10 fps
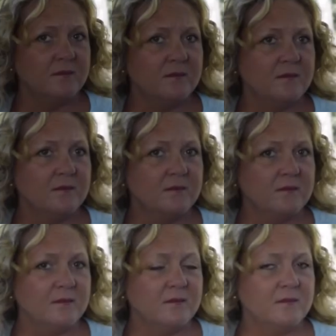
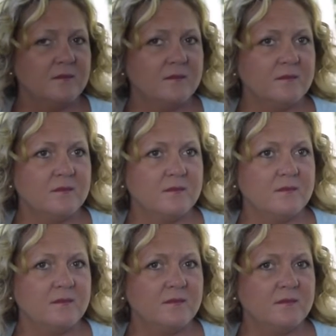
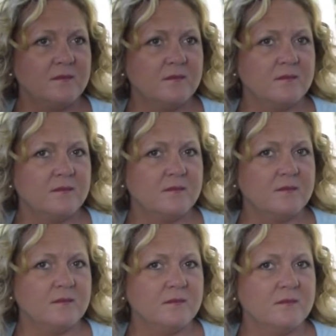
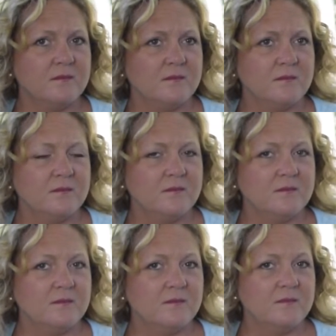
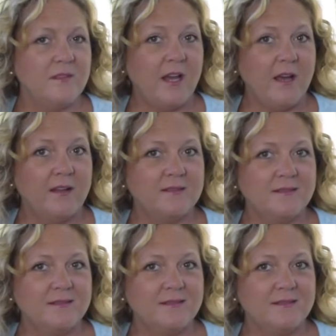
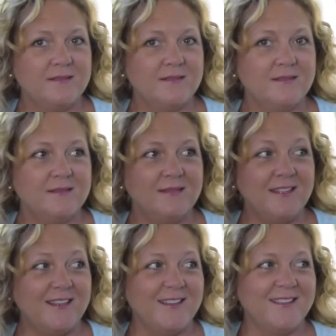
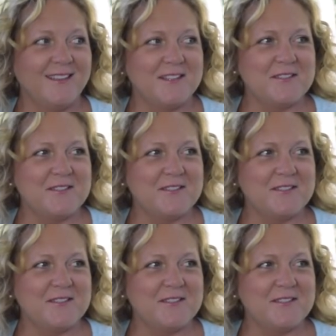(not speaking)